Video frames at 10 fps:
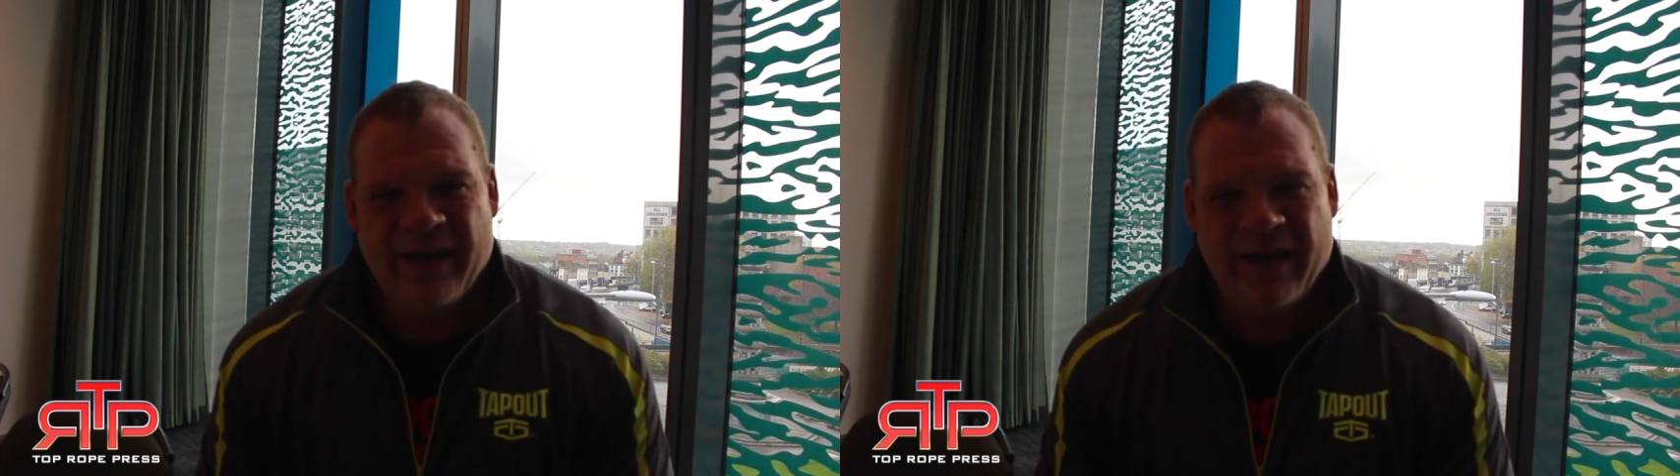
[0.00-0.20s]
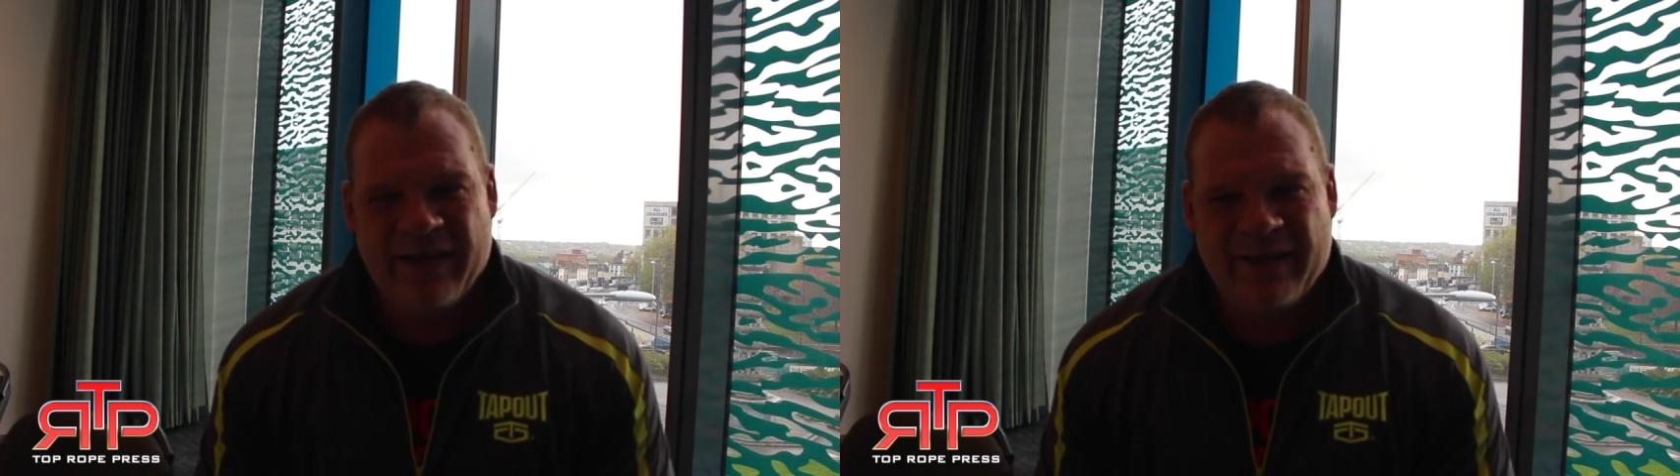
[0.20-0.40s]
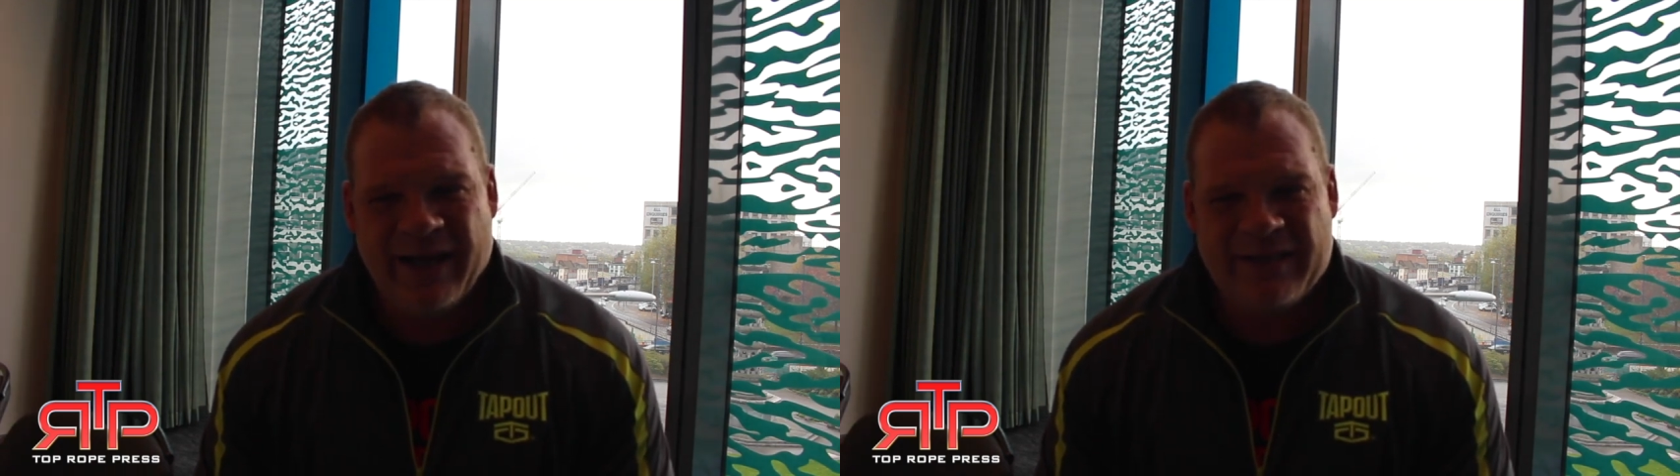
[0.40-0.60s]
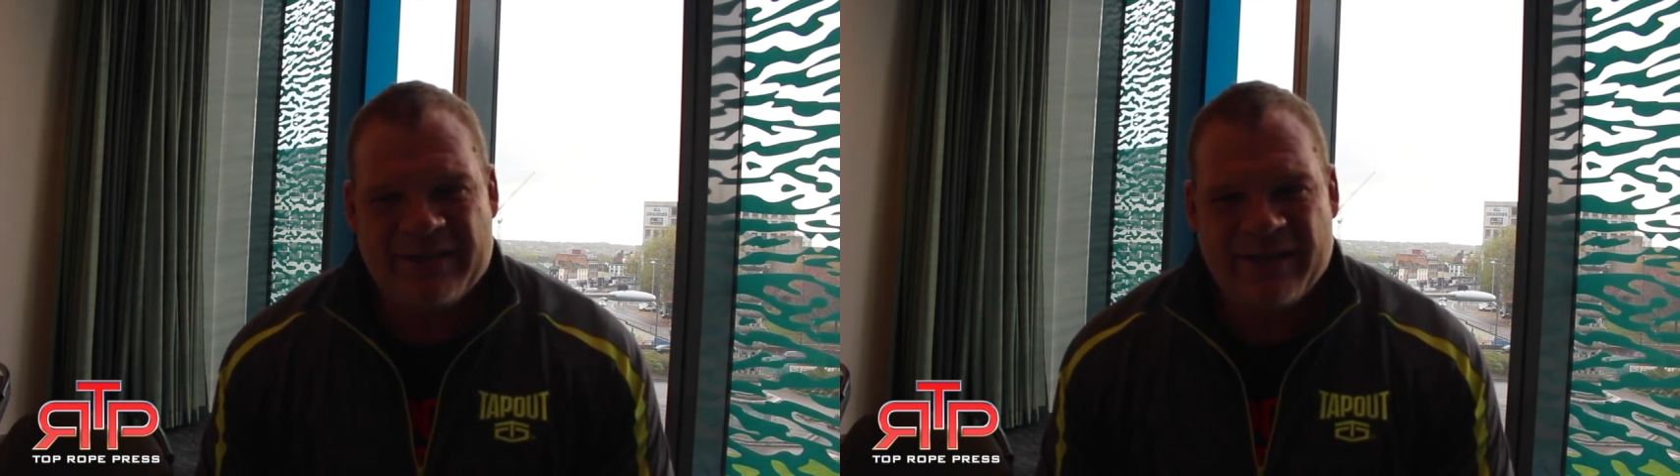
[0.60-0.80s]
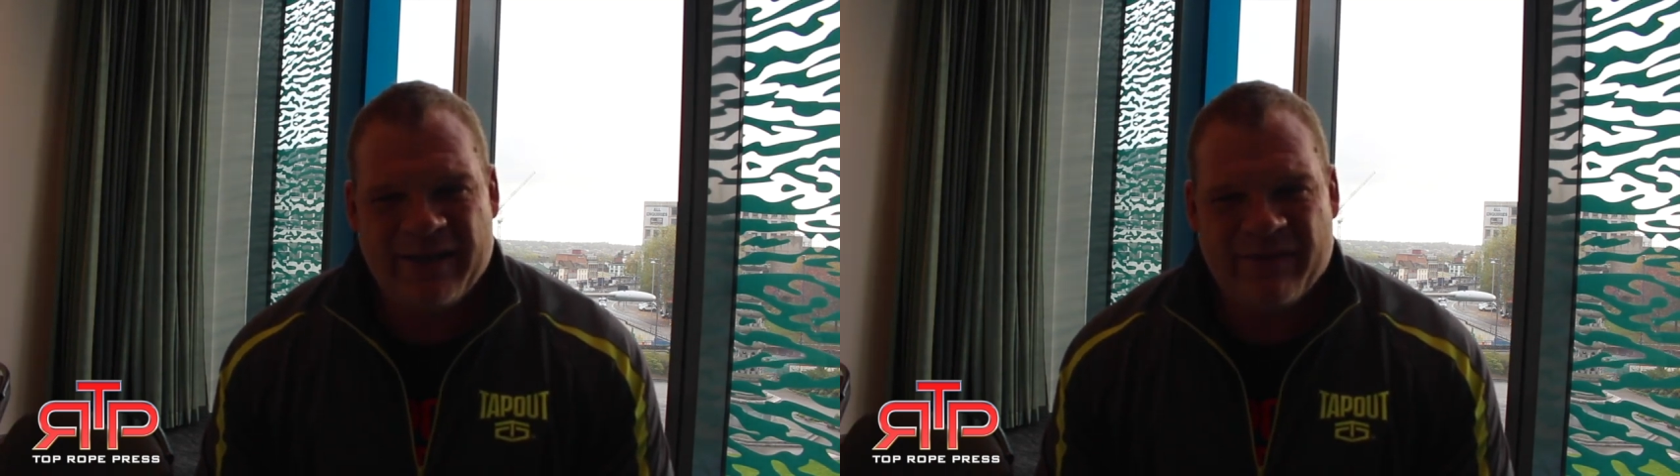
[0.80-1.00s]
And that's
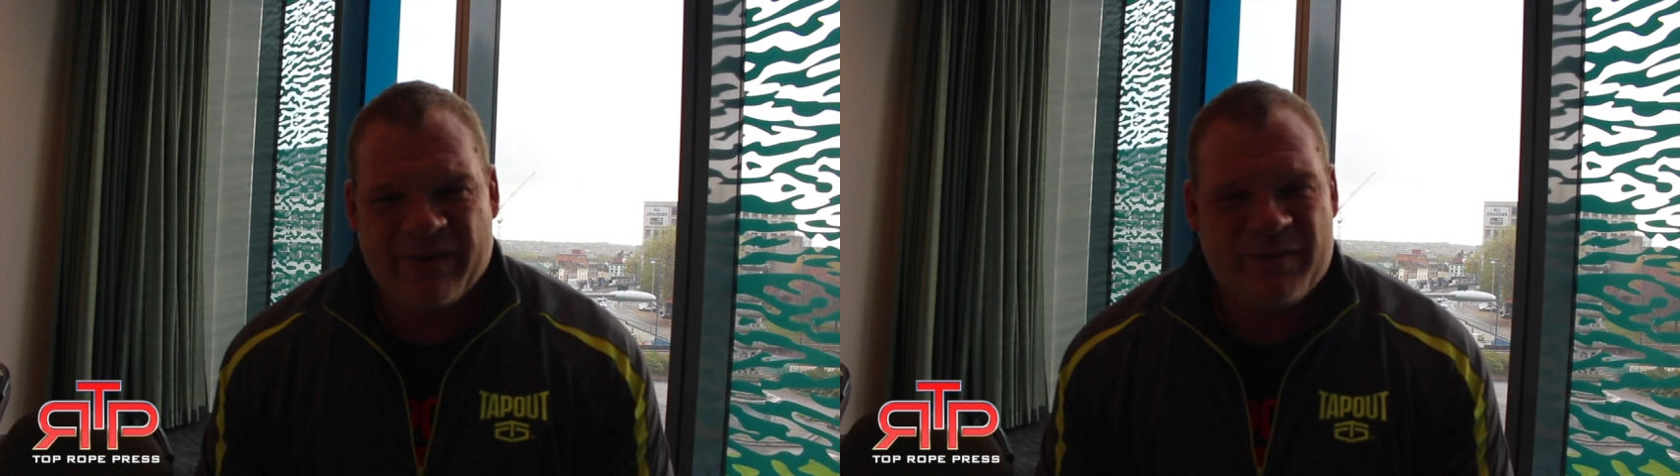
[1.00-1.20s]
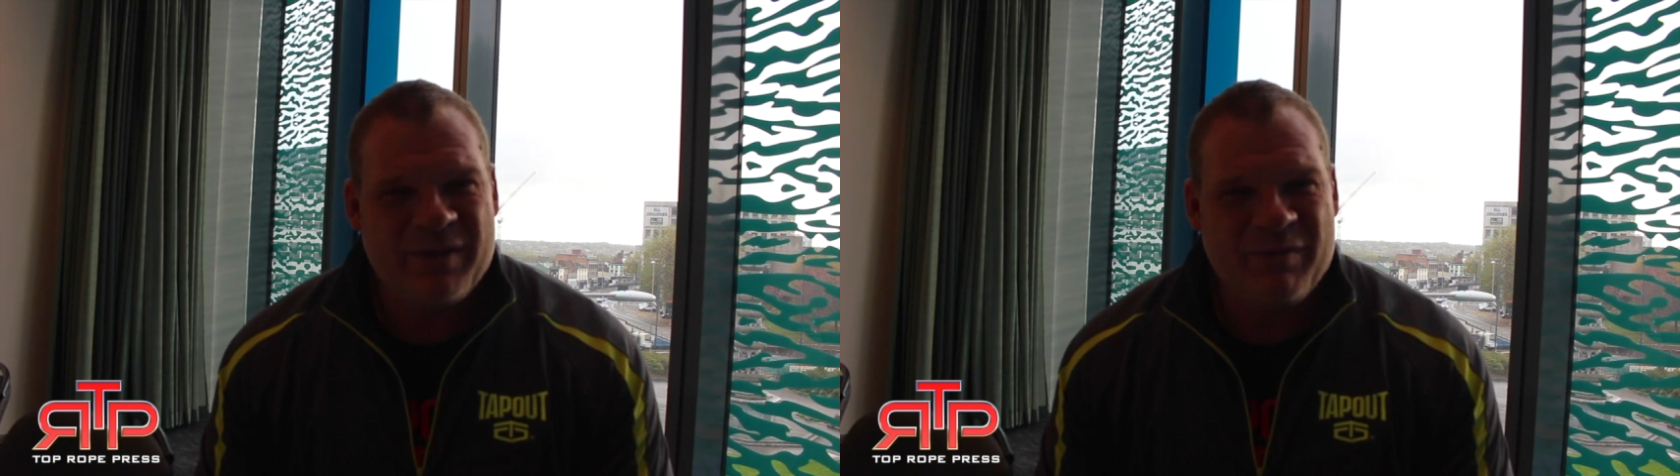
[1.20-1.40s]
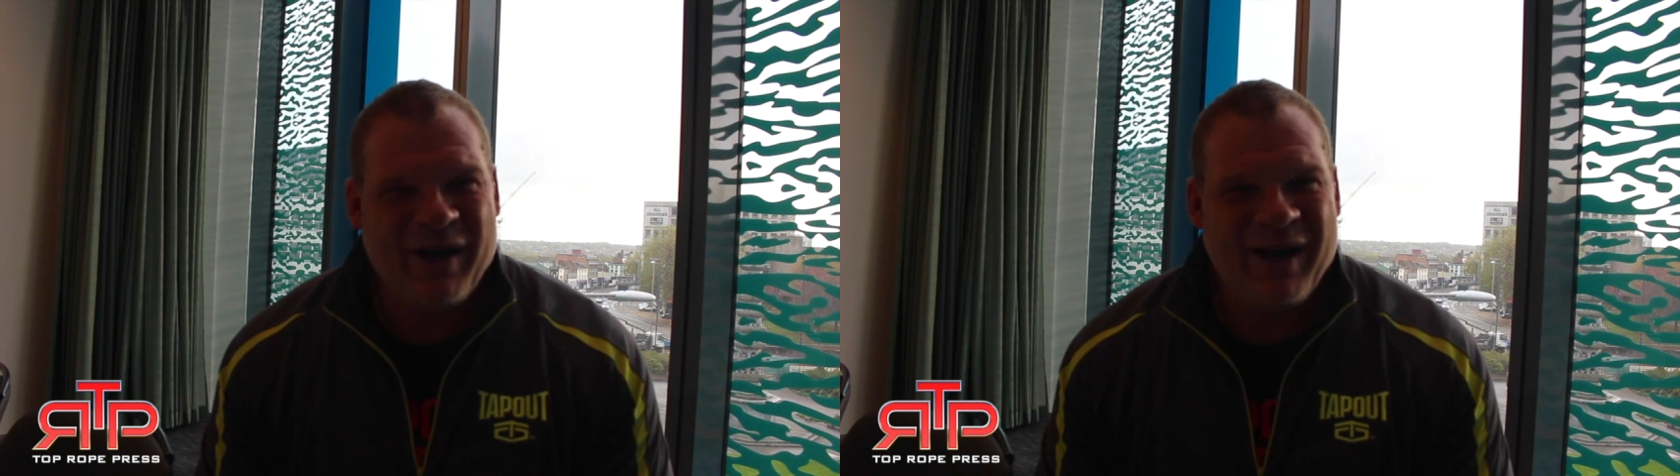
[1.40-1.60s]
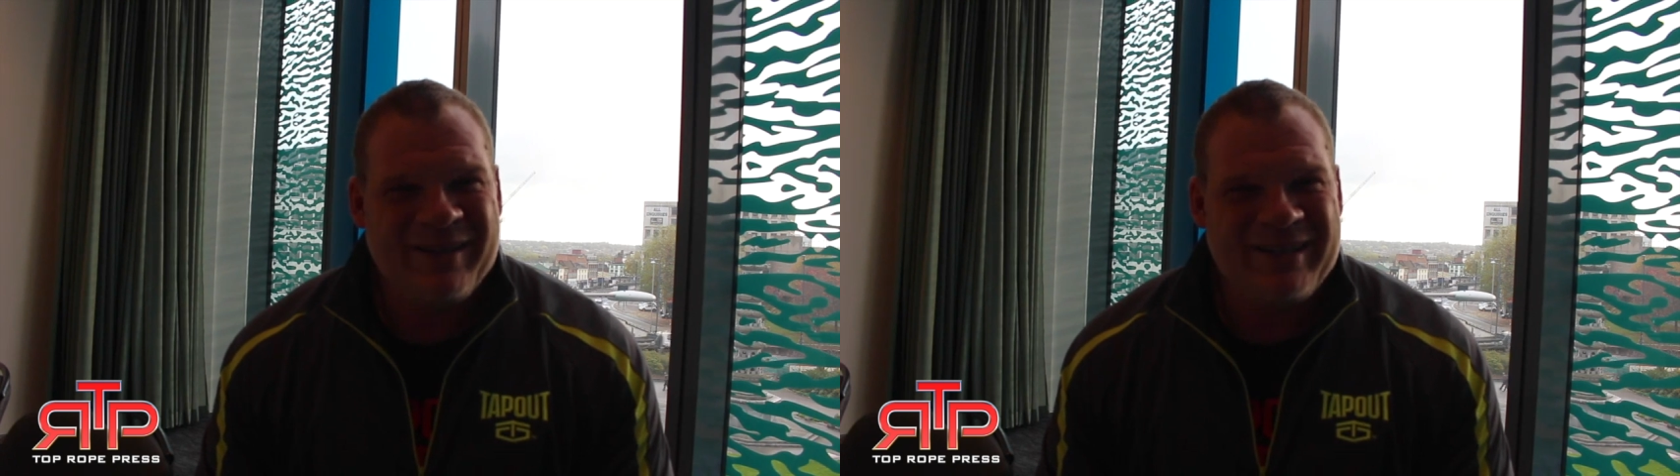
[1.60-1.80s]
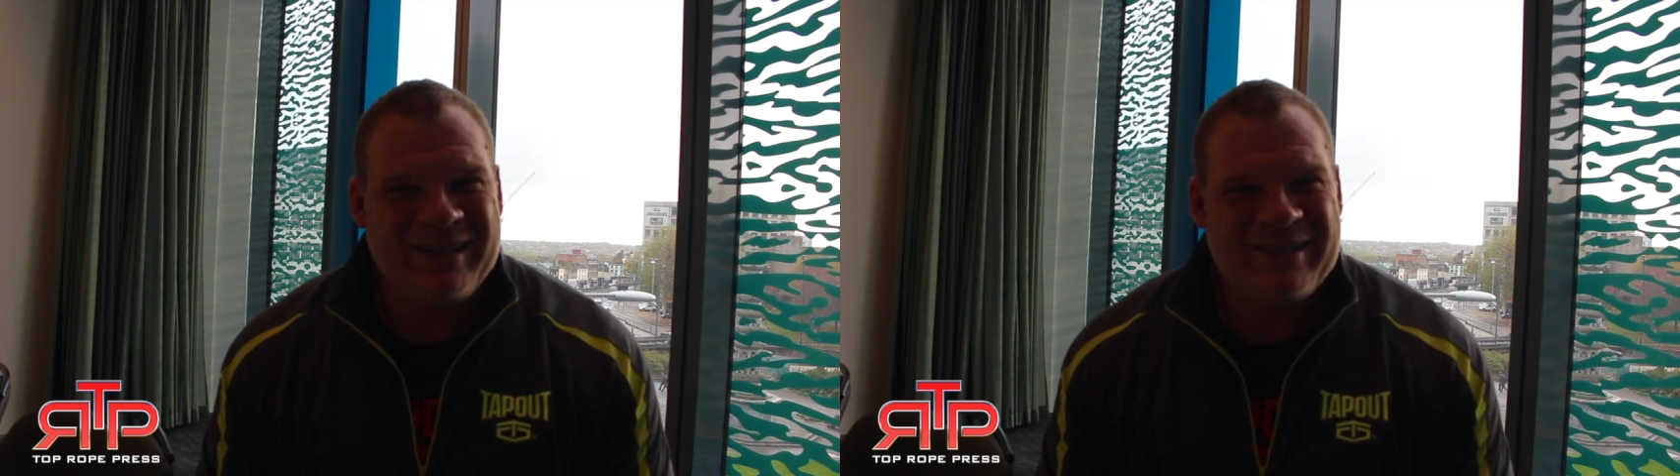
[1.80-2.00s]
the difference between
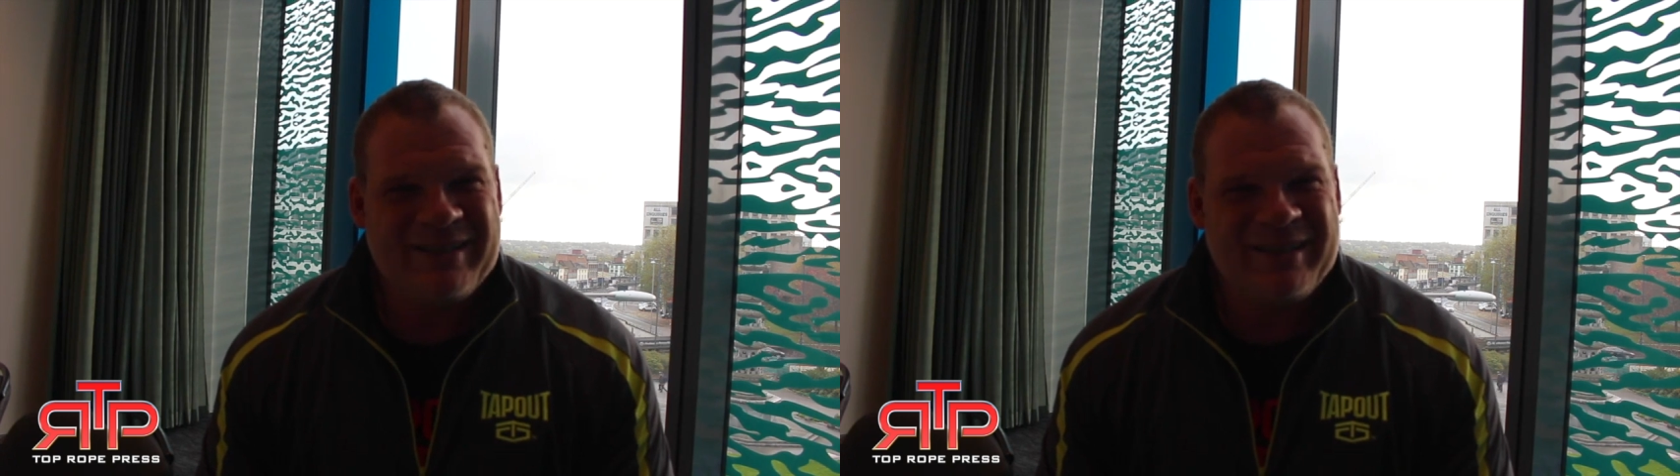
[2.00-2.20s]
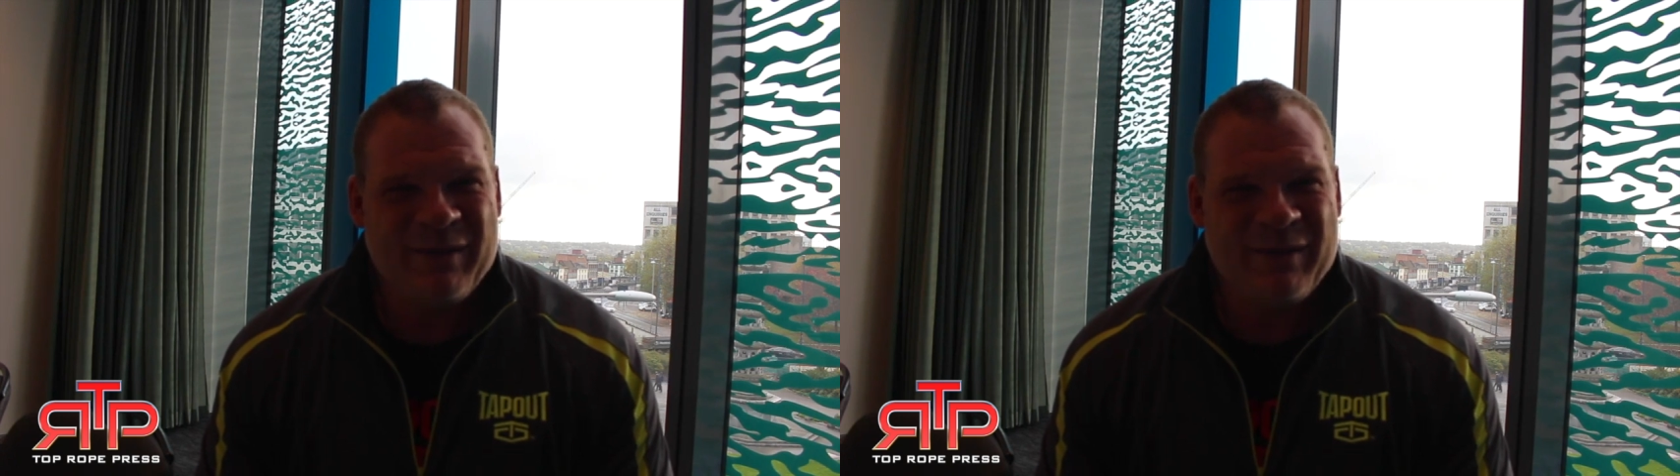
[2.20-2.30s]
politics